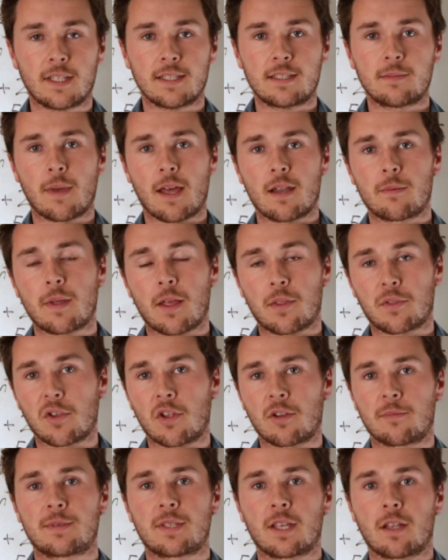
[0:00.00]
it's estimated about
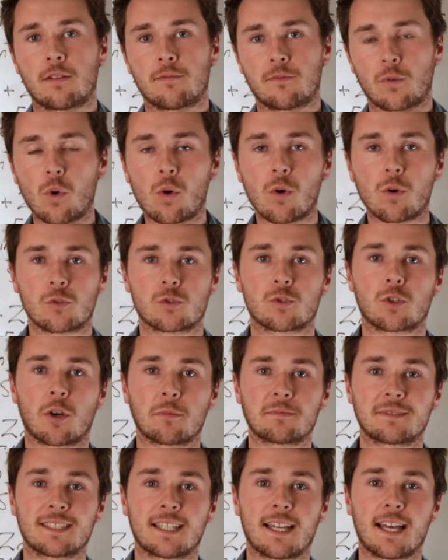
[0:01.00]
30% of all
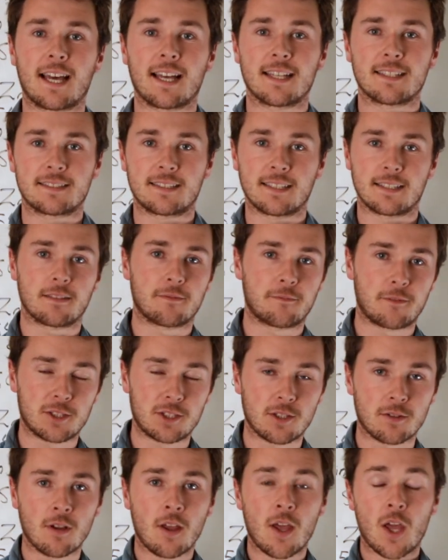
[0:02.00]
crops are zinc
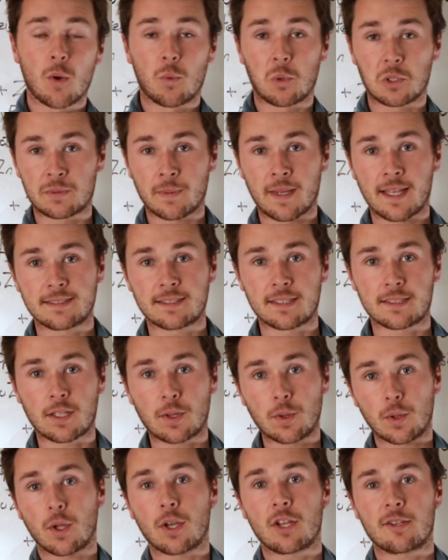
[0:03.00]
deficient, which means there's a
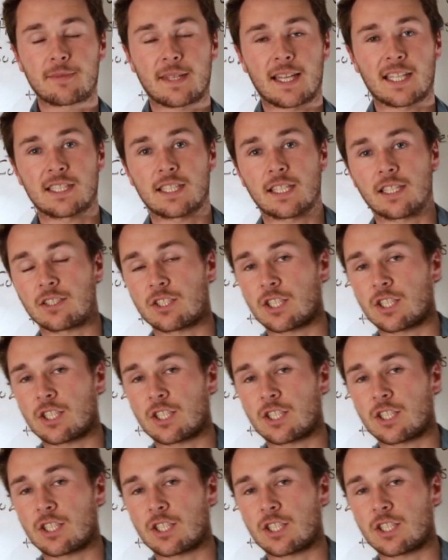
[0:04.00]
30%